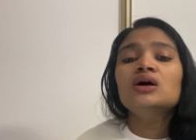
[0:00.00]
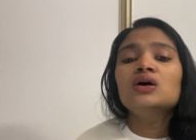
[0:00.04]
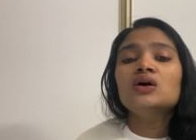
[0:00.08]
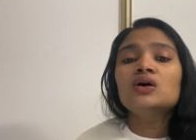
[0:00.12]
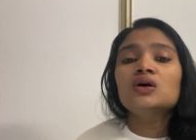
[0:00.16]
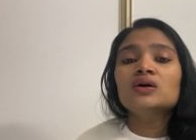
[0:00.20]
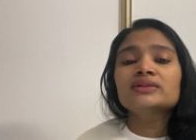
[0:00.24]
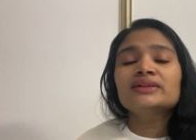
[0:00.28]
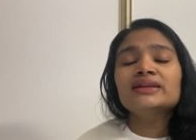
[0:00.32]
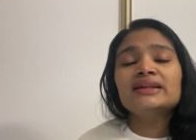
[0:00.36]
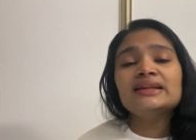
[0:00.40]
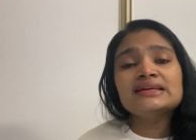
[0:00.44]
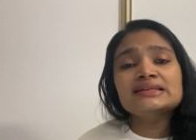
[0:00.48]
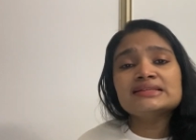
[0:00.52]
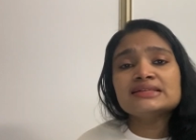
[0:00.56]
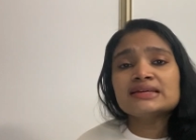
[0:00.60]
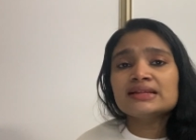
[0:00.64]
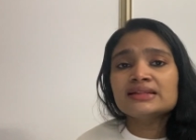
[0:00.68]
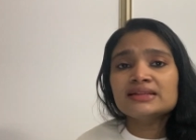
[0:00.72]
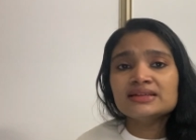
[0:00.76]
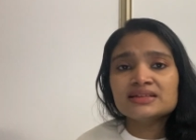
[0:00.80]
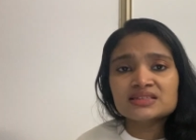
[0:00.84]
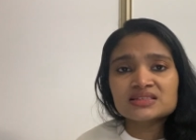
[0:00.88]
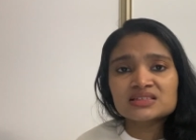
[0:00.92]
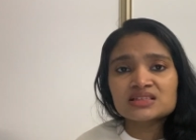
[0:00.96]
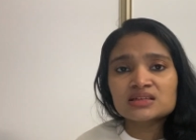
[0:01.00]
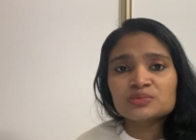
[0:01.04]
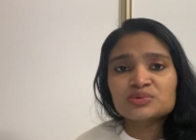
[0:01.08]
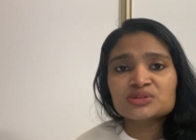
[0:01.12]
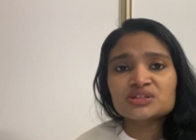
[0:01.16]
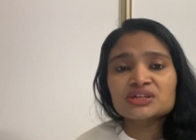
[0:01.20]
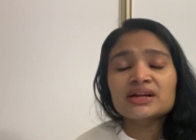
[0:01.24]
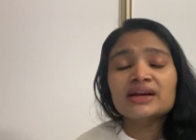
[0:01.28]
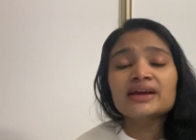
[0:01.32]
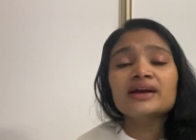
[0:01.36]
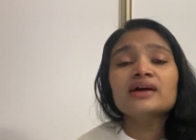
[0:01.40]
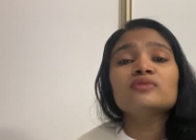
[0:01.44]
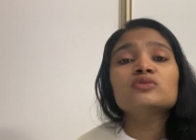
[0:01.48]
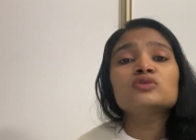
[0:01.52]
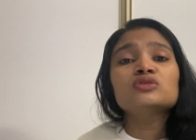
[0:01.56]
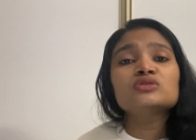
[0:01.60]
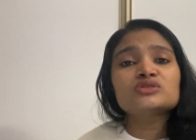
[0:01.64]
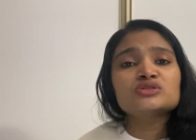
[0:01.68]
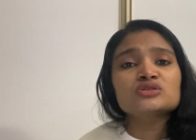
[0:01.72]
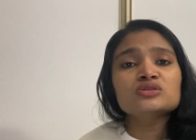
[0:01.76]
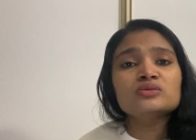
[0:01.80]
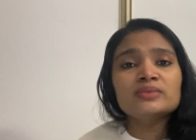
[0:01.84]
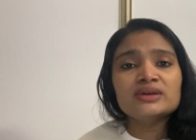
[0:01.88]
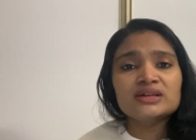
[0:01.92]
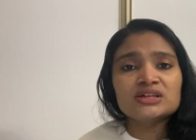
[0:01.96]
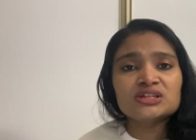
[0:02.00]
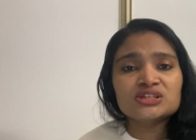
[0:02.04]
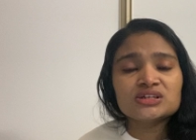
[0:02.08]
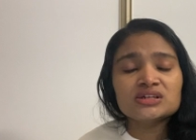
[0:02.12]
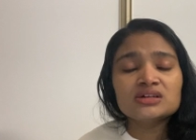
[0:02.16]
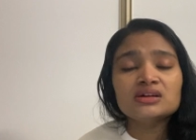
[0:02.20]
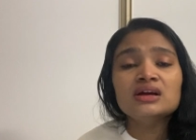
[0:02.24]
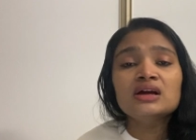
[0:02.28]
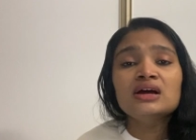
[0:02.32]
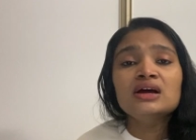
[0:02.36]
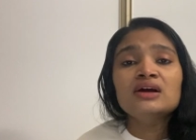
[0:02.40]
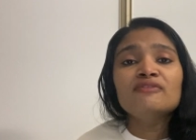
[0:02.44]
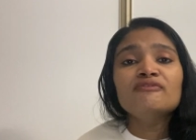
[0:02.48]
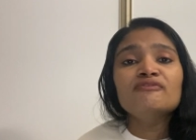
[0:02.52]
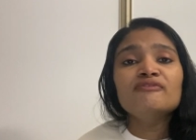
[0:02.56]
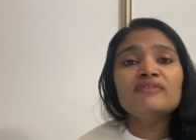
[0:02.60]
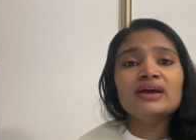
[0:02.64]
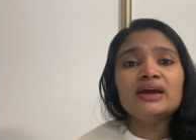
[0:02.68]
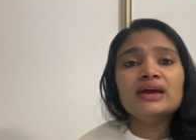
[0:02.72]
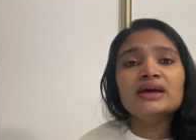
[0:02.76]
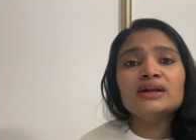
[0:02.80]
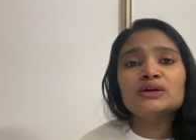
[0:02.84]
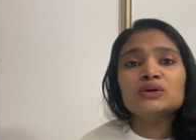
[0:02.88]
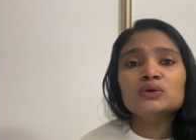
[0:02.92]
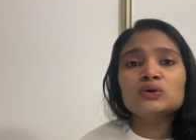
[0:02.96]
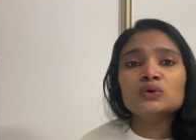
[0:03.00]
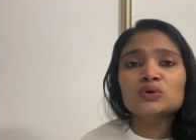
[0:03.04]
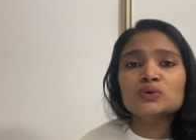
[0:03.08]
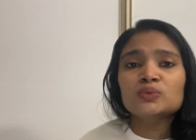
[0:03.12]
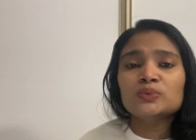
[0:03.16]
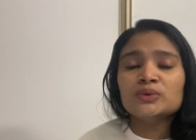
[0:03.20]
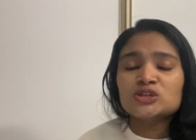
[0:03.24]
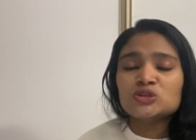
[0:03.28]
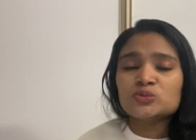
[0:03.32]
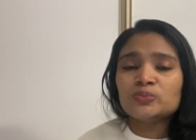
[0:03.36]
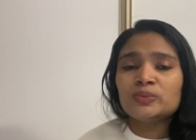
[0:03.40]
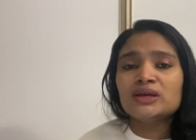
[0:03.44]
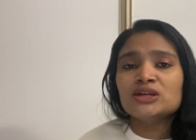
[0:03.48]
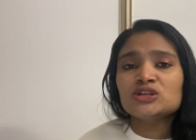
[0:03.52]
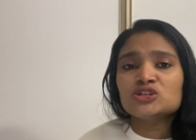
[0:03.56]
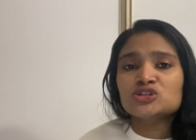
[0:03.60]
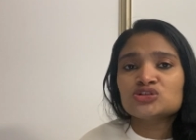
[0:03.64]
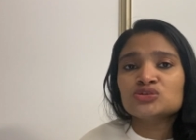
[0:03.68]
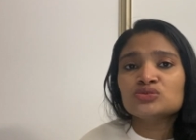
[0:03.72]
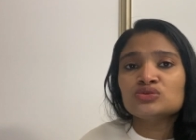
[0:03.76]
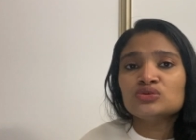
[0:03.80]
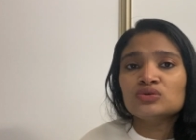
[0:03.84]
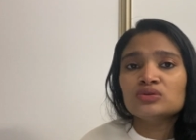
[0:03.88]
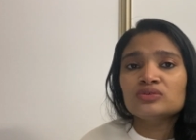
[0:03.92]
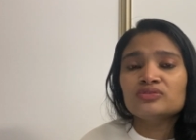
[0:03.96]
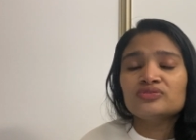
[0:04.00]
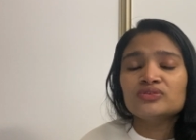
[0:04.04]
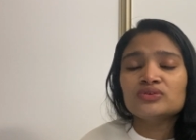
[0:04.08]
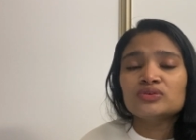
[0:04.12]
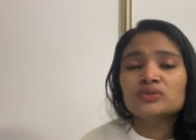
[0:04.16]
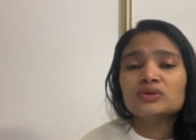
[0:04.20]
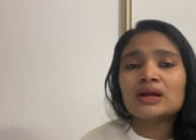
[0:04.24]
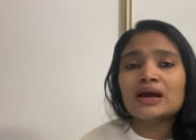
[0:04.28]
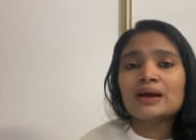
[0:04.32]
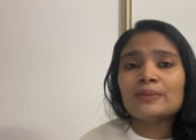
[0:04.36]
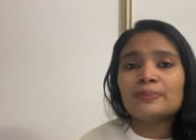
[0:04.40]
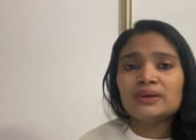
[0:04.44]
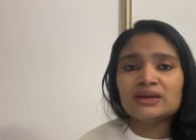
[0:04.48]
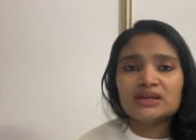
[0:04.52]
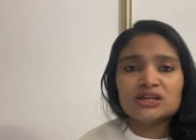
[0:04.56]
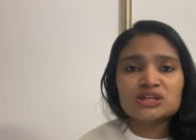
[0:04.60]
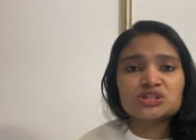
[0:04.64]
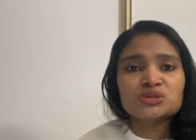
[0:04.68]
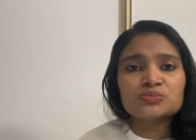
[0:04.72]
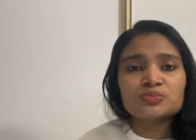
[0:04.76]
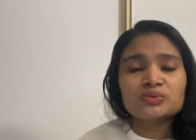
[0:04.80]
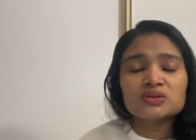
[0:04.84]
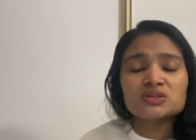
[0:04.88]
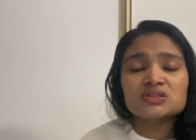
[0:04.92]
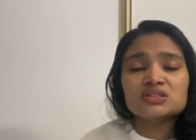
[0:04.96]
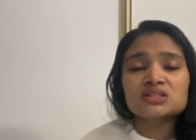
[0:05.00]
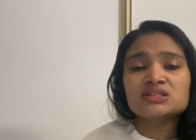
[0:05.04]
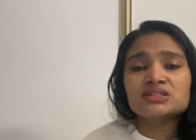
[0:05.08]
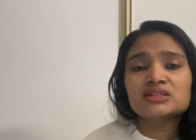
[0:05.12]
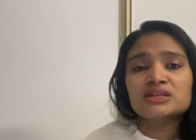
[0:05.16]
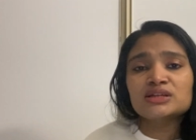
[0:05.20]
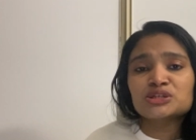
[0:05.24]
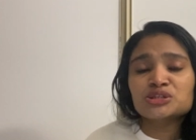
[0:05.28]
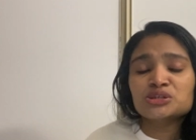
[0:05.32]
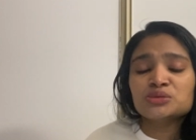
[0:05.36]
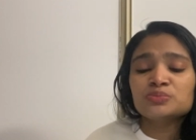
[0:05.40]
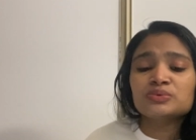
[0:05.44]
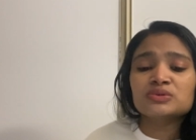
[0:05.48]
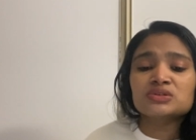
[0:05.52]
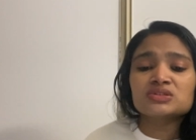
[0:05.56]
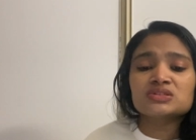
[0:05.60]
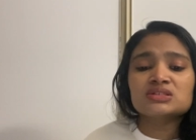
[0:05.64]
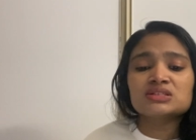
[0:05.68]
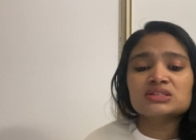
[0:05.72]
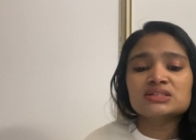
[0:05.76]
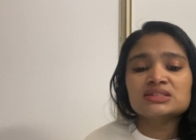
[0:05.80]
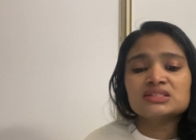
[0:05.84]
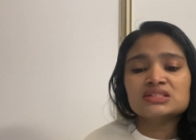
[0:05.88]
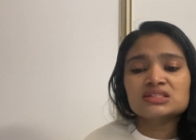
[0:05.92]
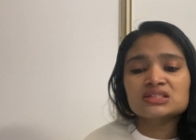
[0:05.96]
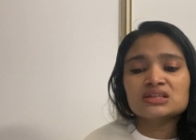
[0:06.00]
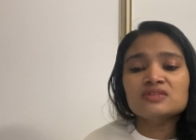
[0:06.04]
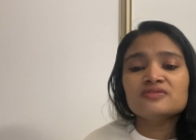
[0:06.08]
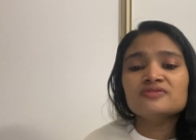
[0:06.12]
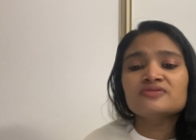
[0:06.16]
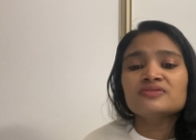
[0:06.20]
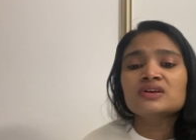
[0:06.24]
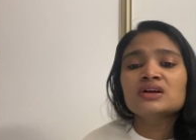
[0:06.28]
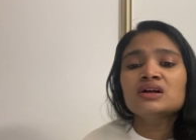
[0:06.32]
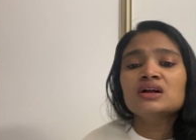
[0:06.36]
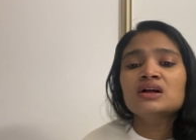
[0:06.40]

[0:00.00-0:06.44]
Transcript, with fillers: All the links are in the description. I have also mentioned where to look, which page to look for application process, selection process and stuff